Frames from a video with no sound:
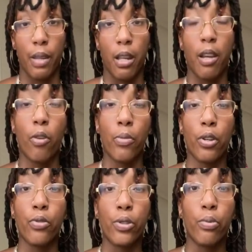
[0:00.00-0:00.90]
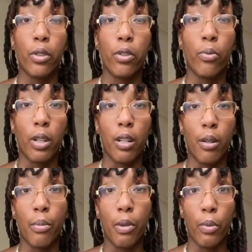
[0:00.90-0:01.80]
And help those who really want
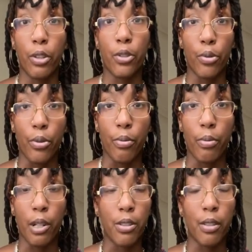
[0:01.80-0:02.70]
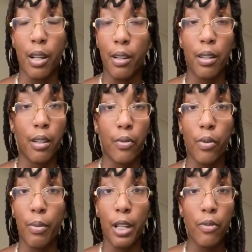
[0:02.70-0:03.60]
help and want the truth. Because you're not going to get it
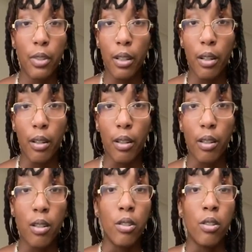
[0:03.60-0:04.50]
from the FDA.